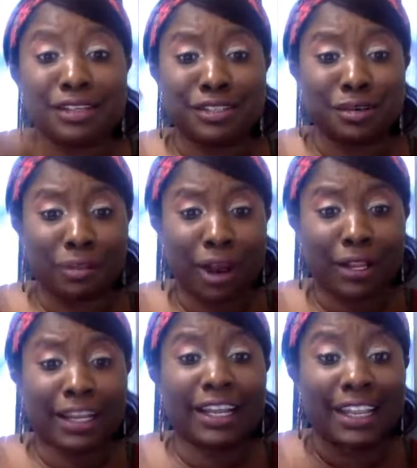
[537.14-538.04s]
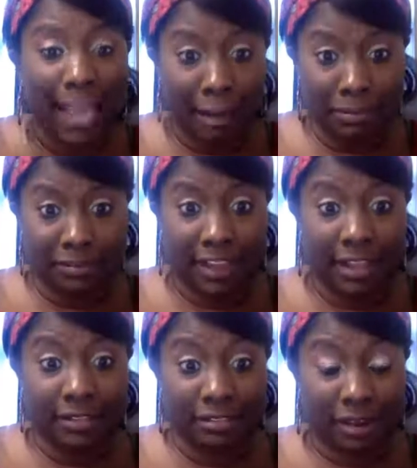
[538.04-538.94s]
So marketing
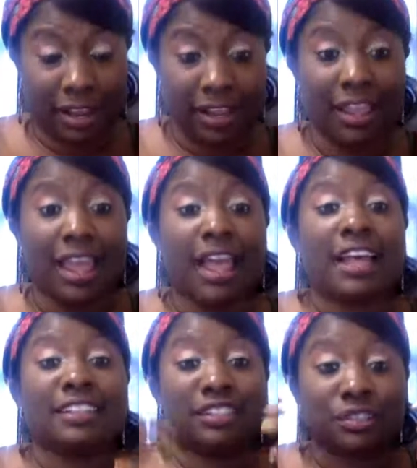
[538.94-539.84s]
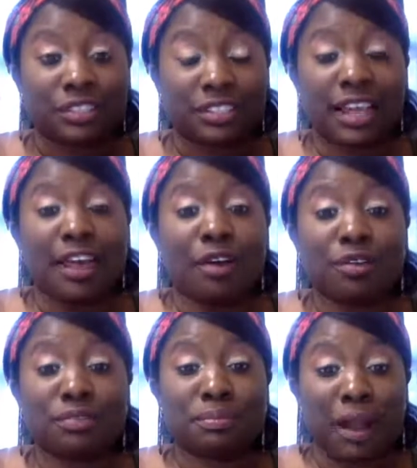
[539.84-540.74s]
captivates, right? Your
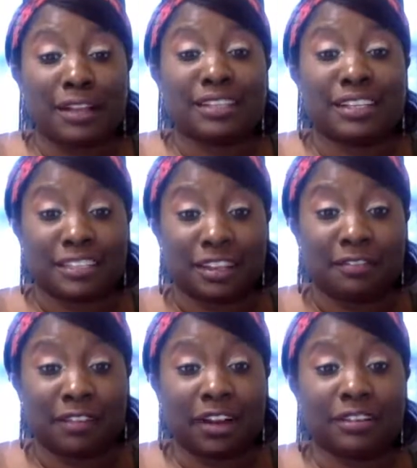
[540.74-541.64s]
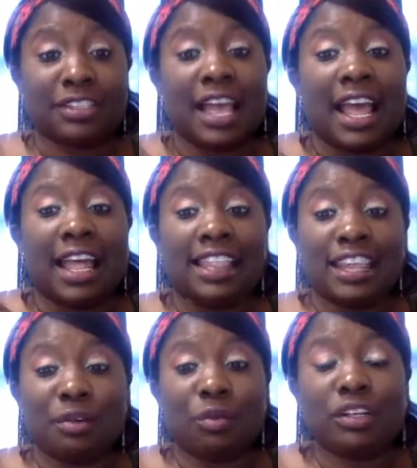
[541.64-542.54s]
sales process converts. And
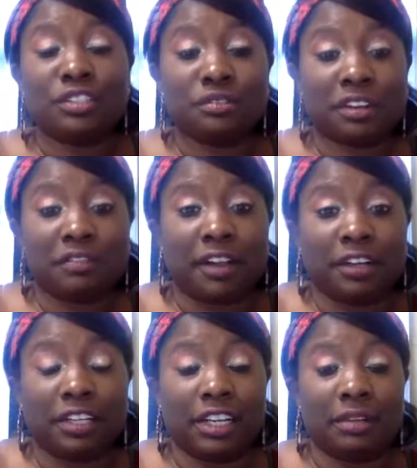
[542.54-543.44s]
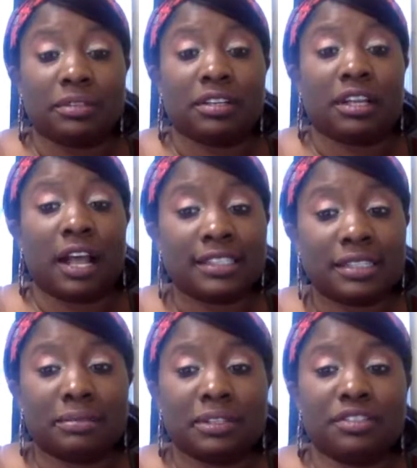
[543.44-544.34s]
then once you converted them to
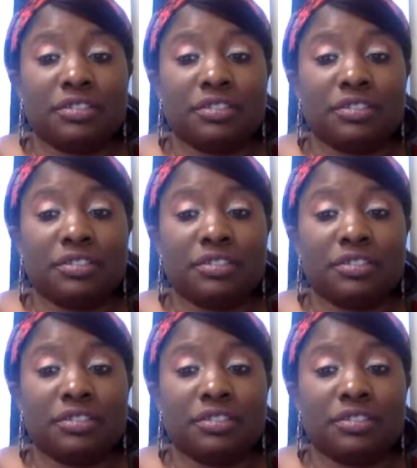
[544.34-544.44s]
customers,